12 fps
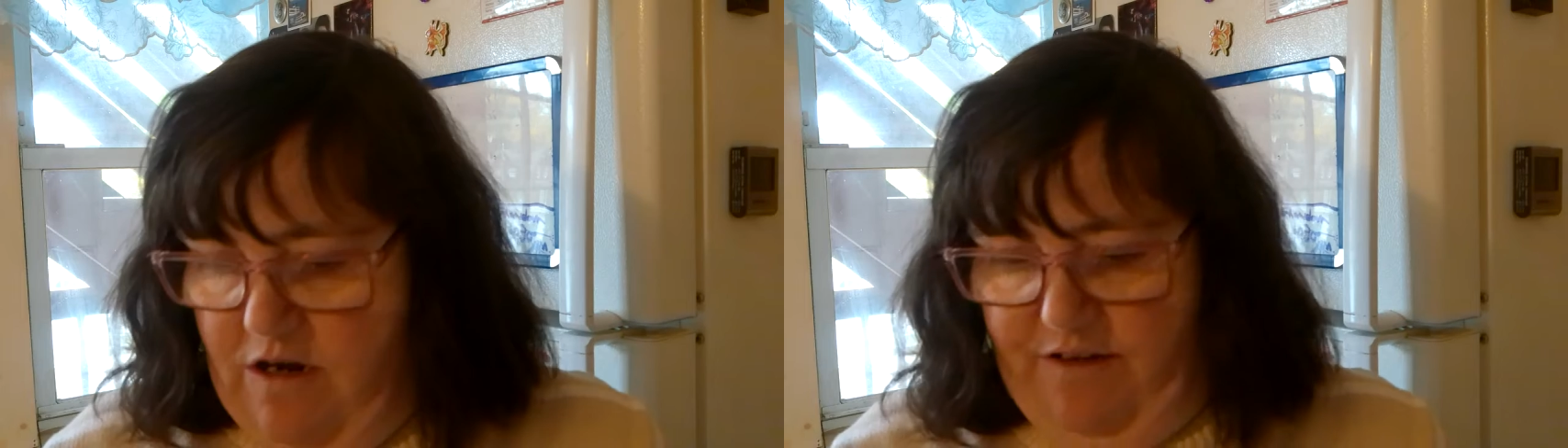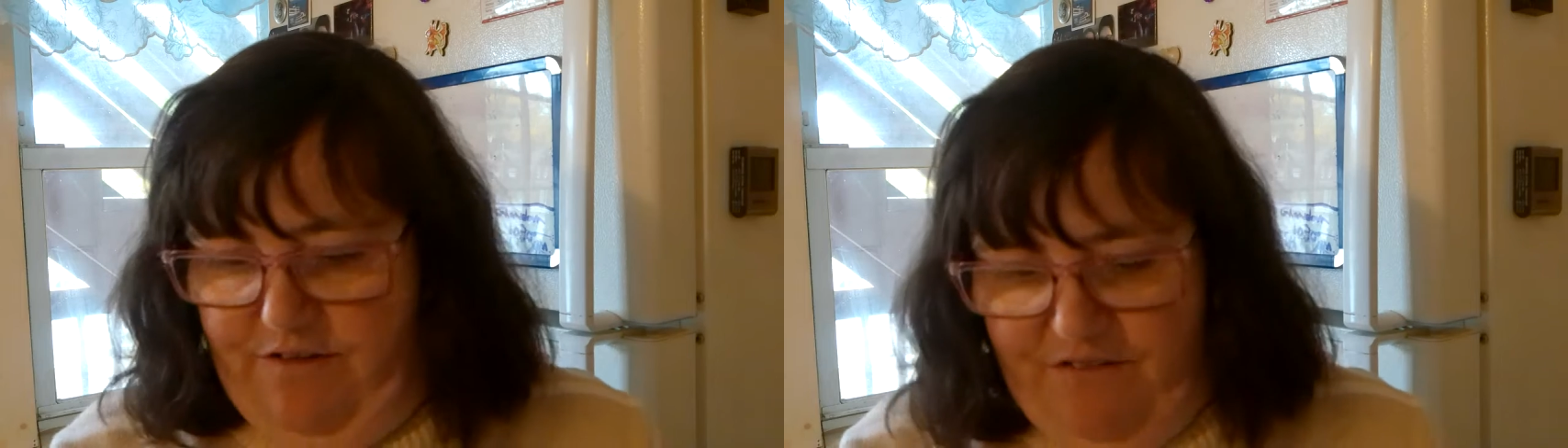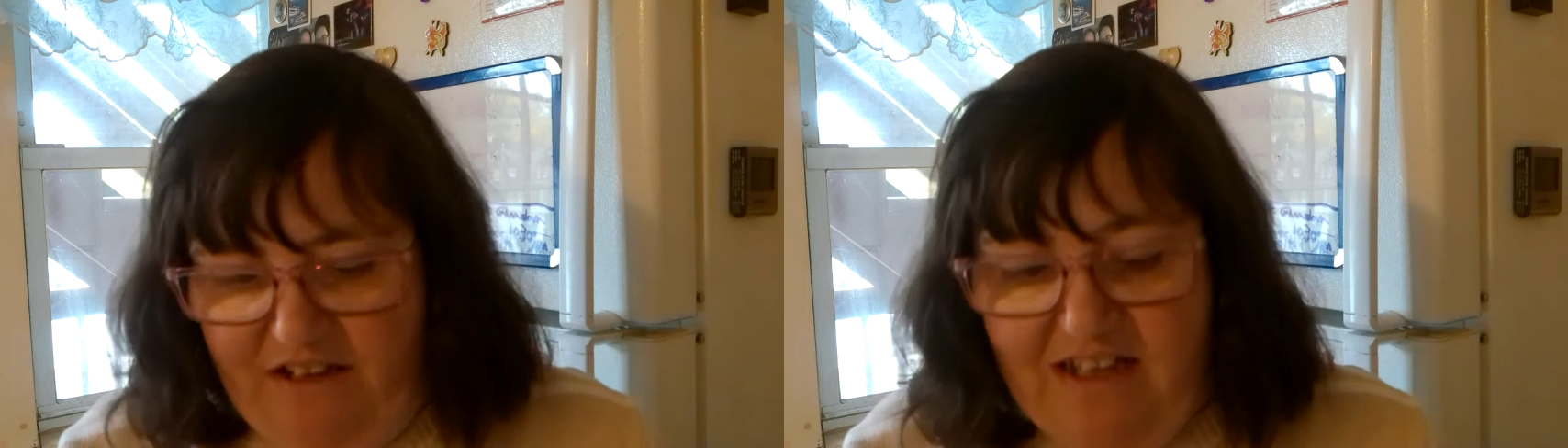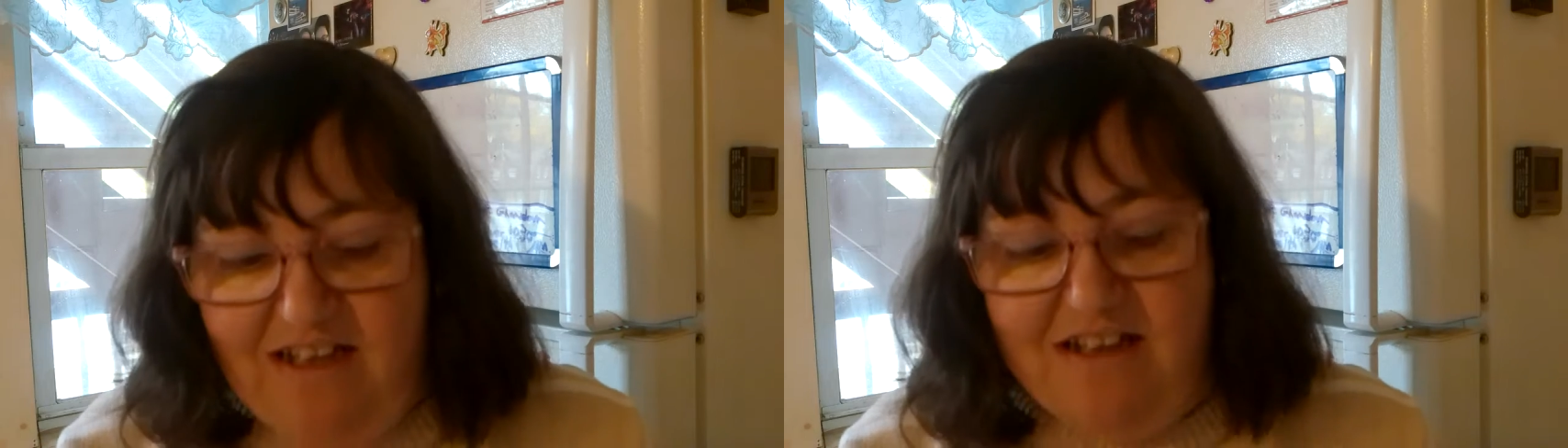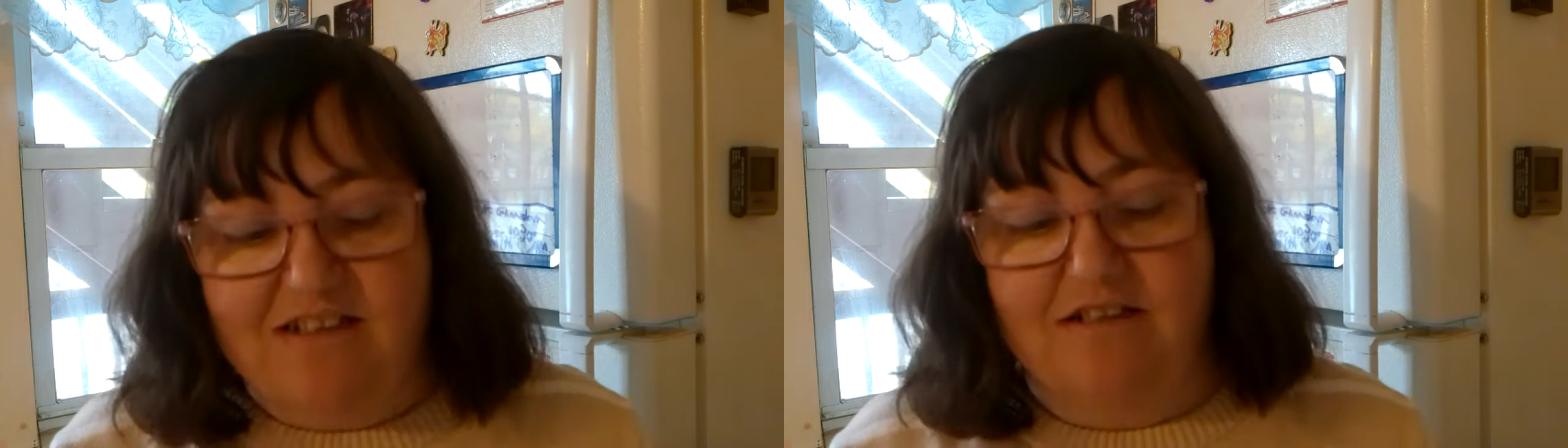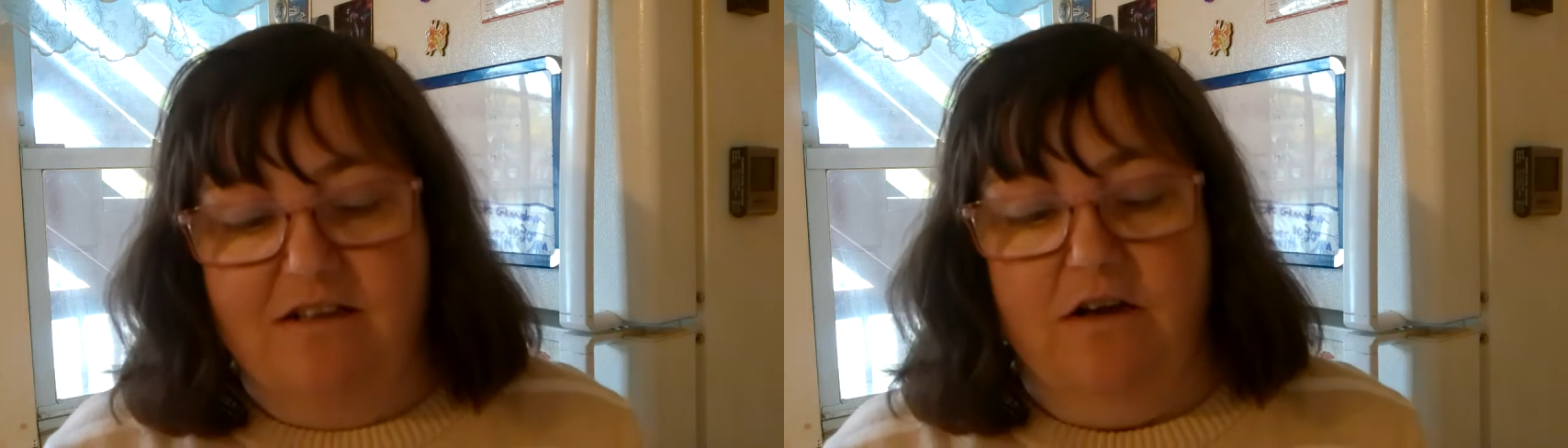And
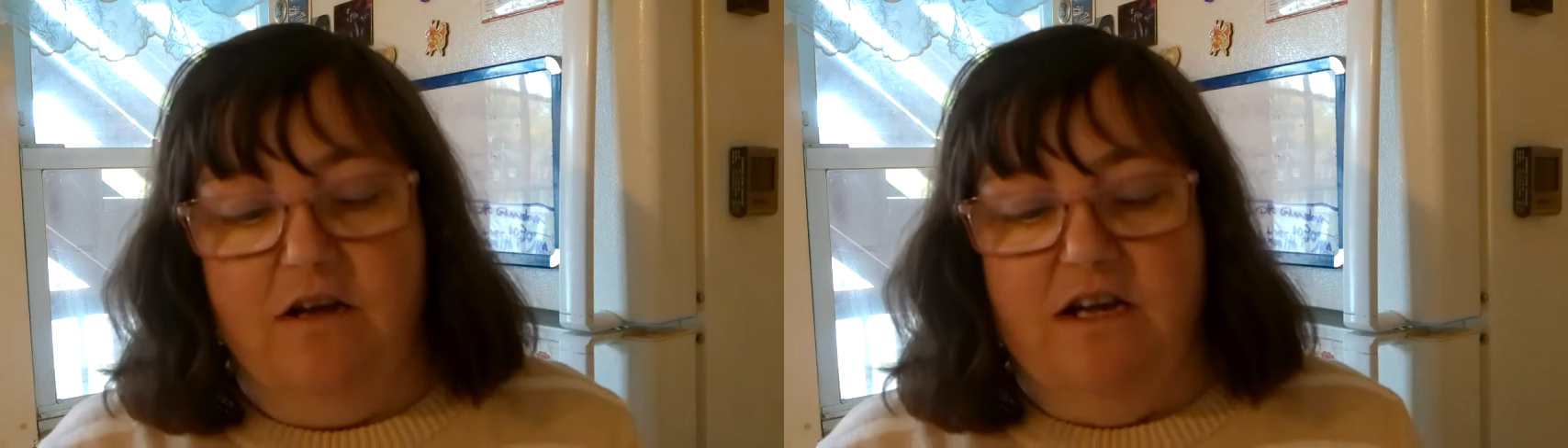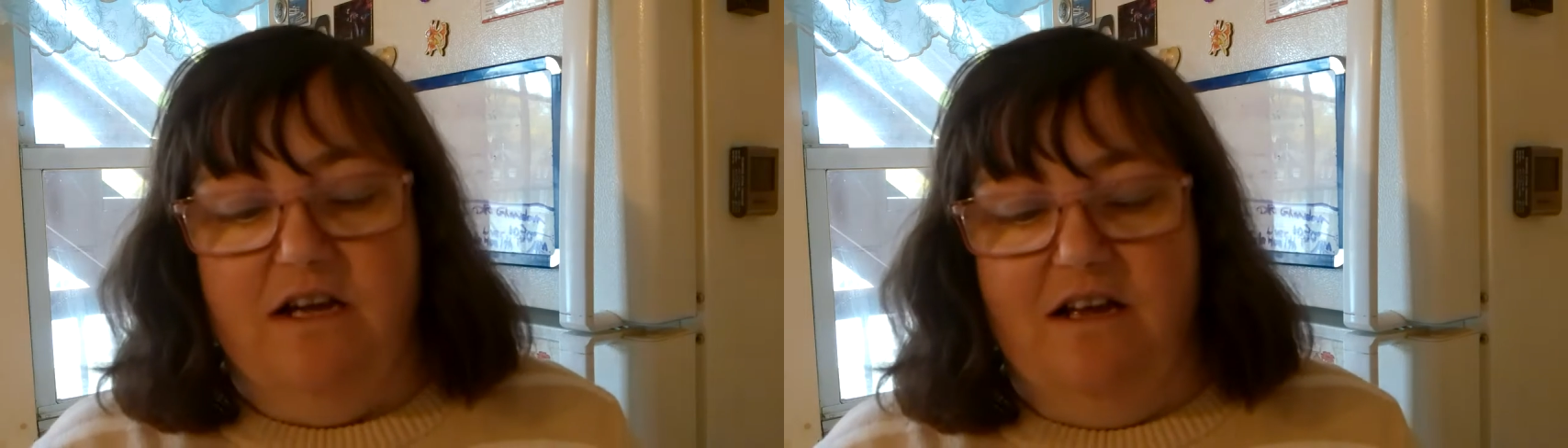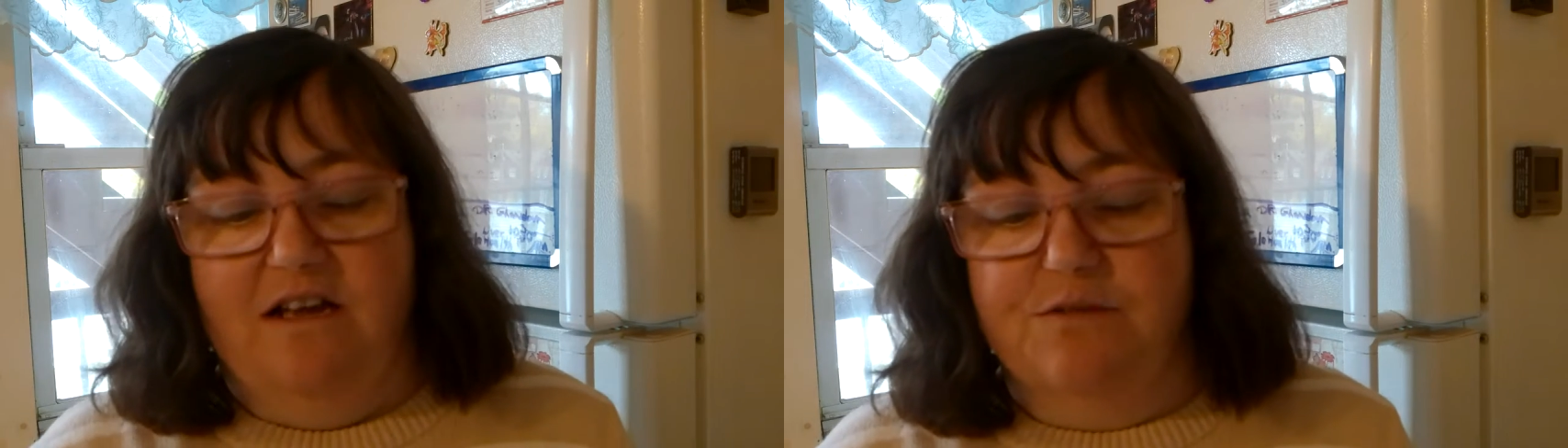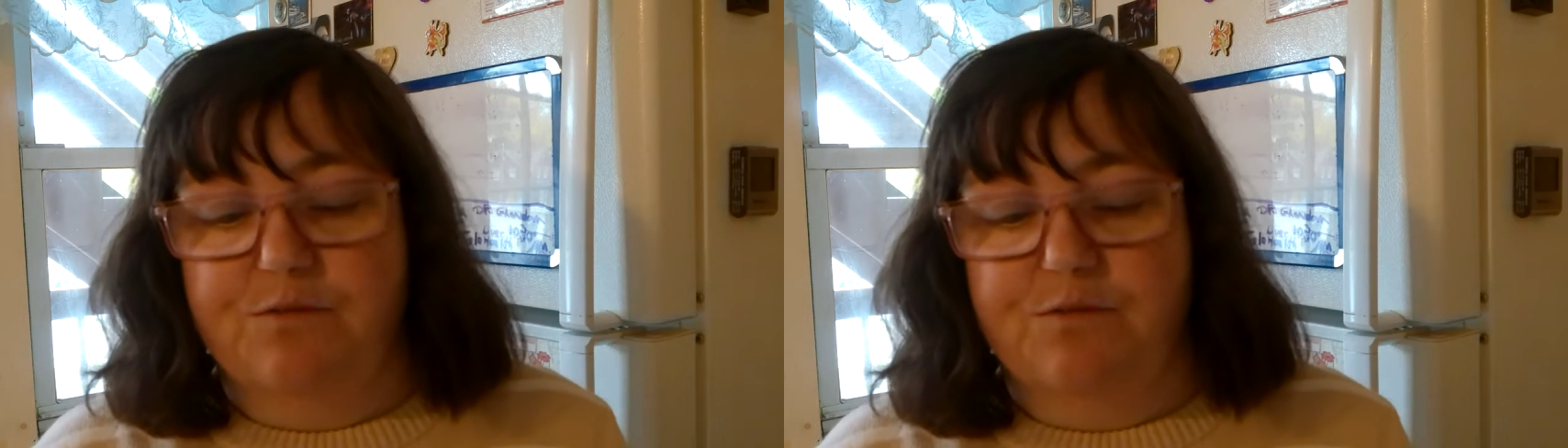this is